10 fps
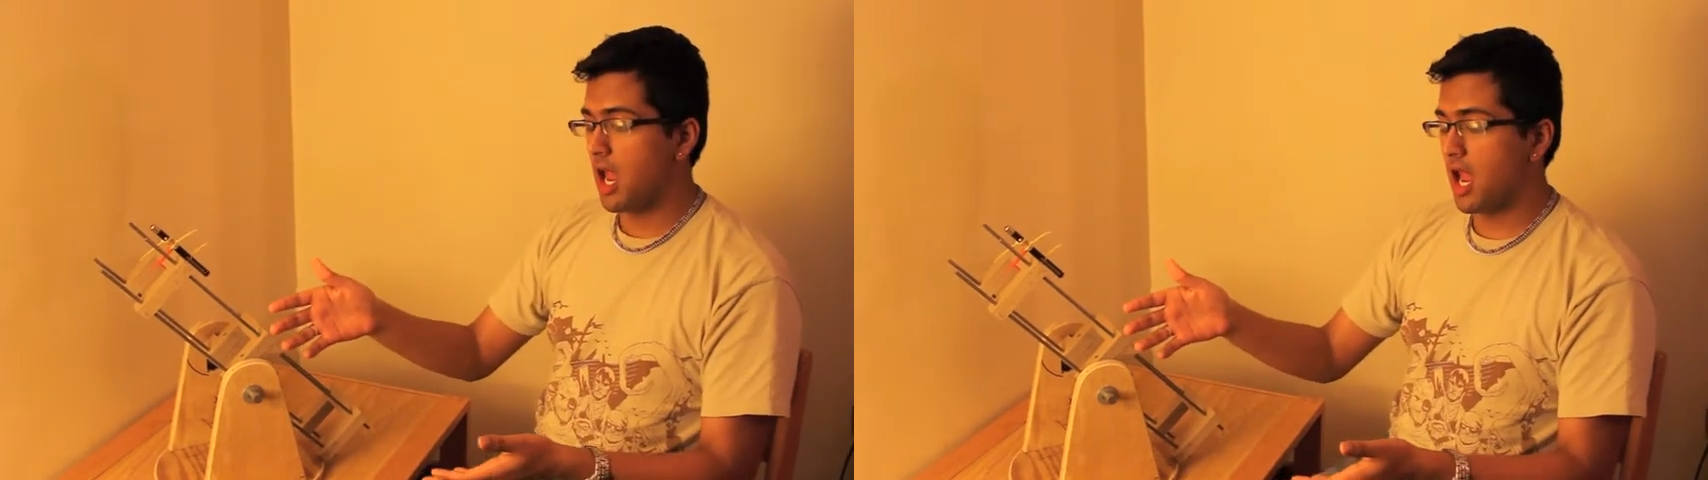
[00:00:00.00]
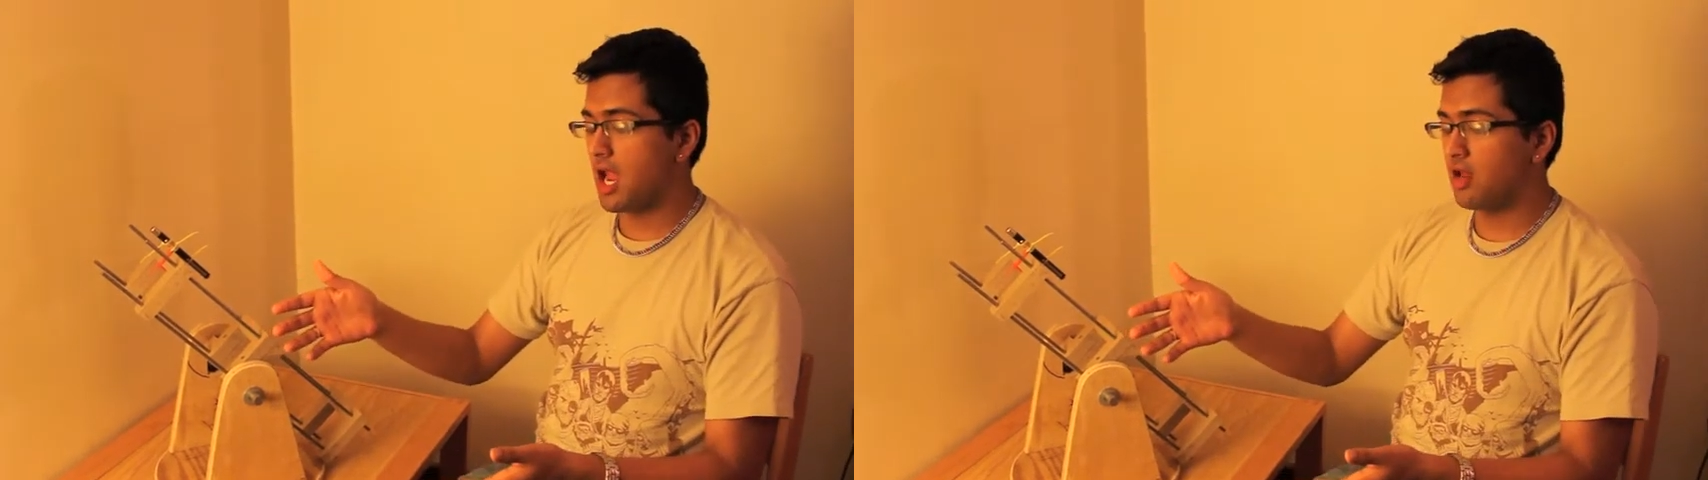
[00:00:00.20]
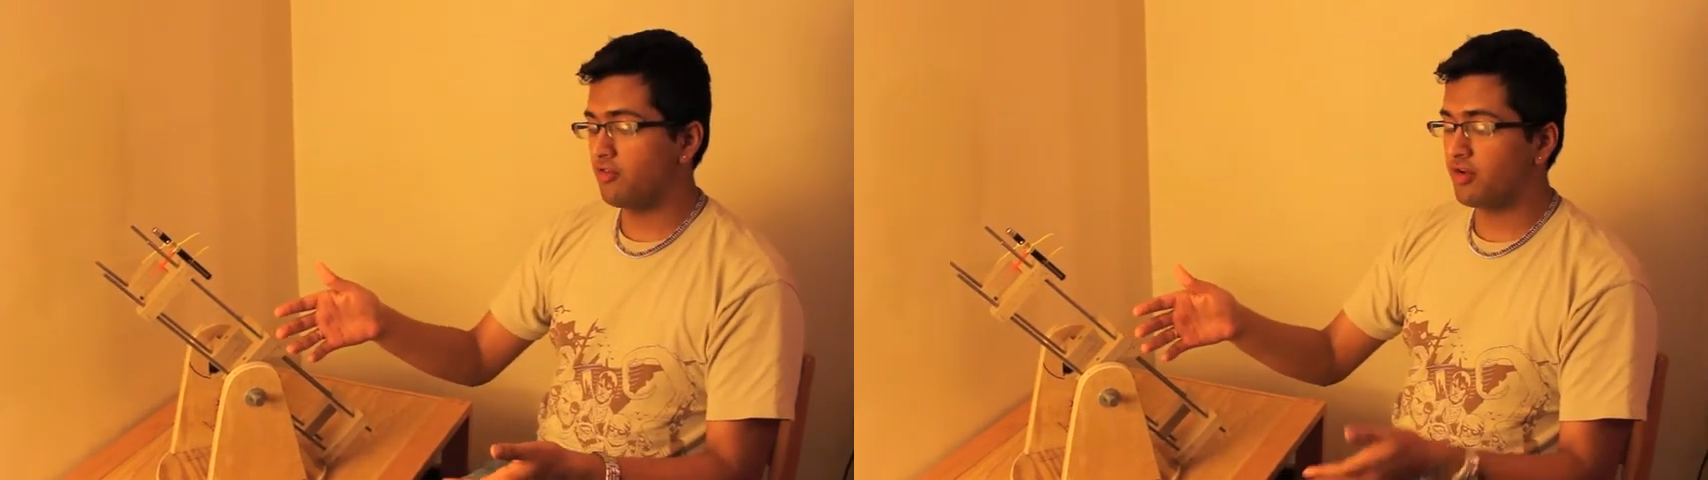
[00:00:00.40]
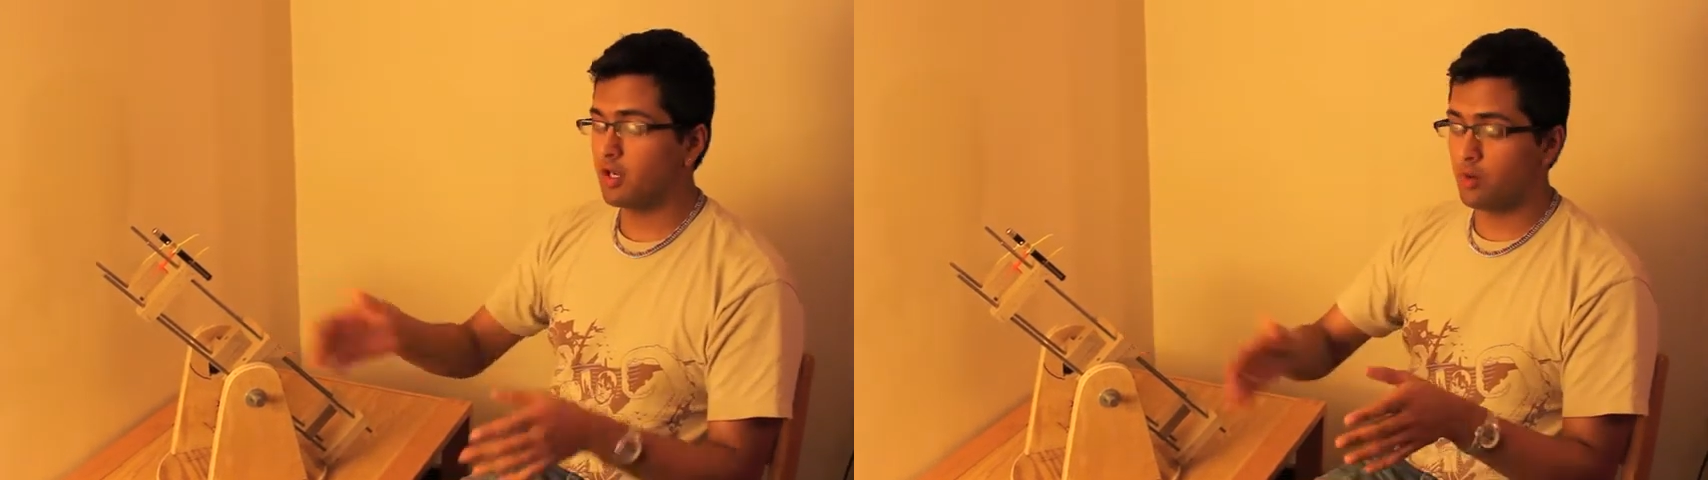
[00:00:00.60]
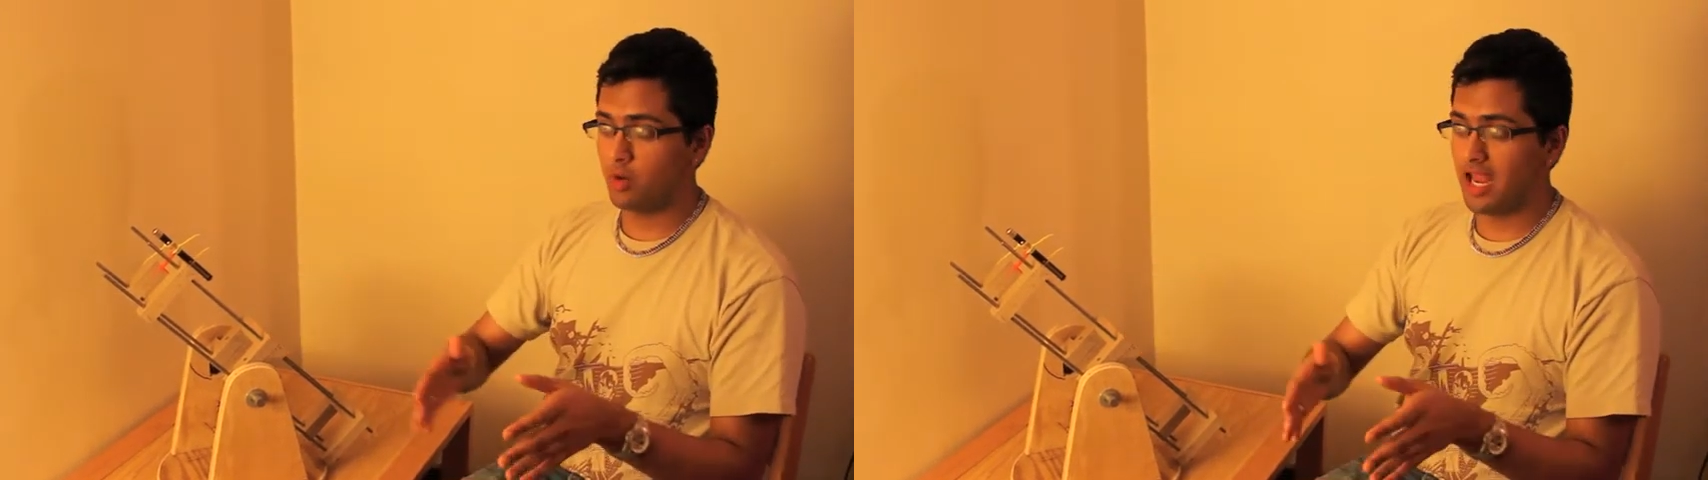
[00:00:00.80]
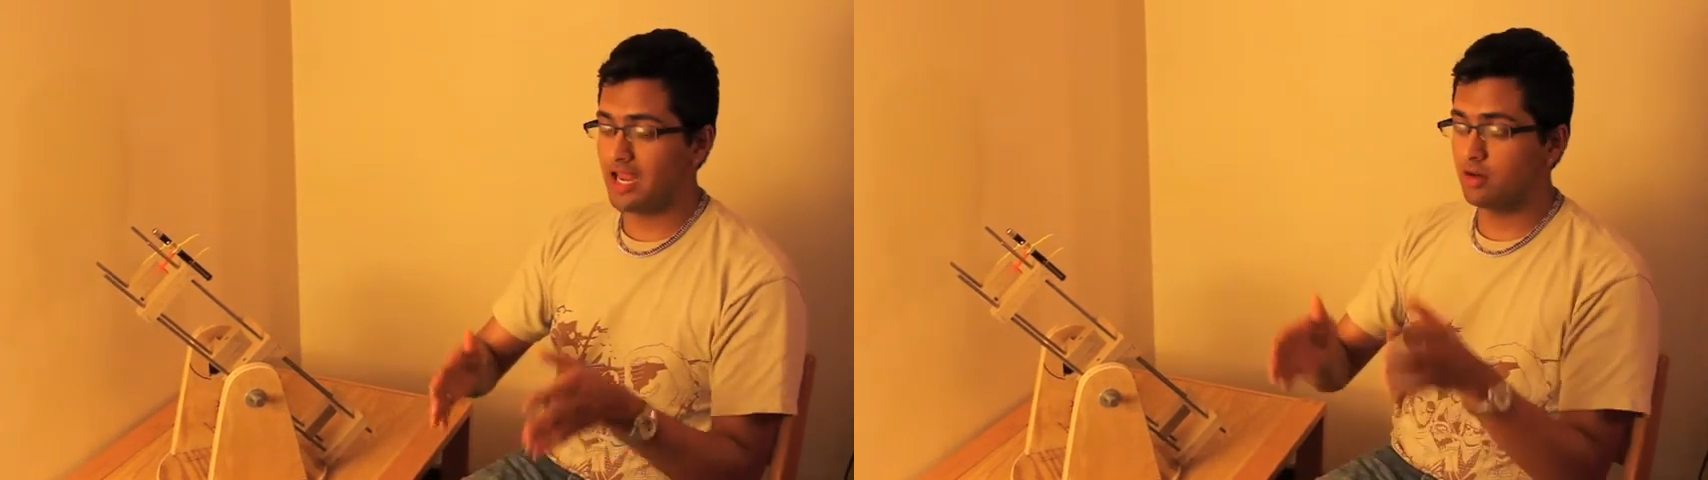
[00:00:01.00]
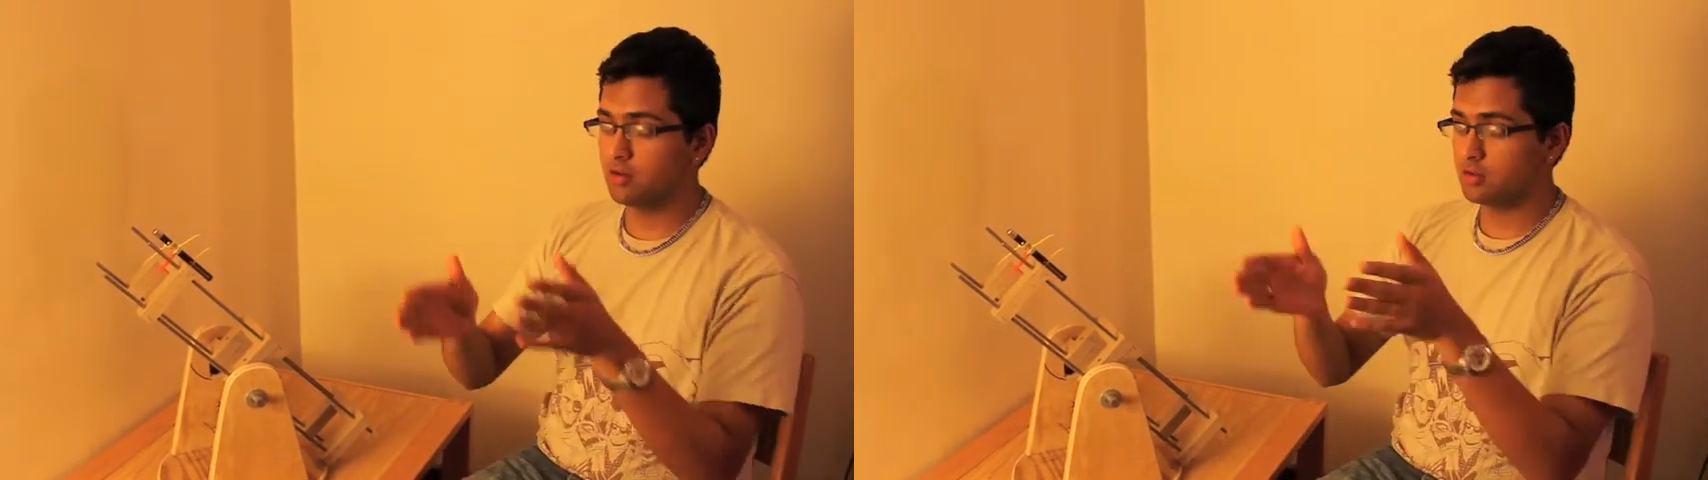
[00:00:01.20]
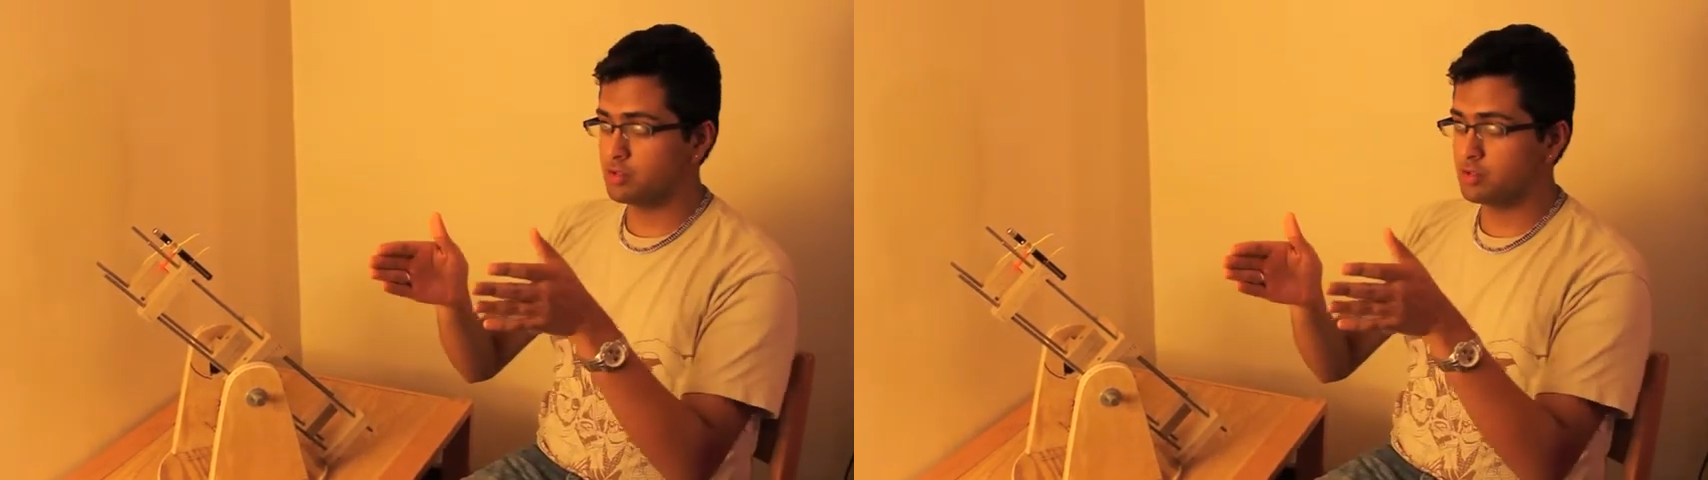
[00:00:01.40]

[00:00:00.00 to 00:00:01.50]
and figure out what angle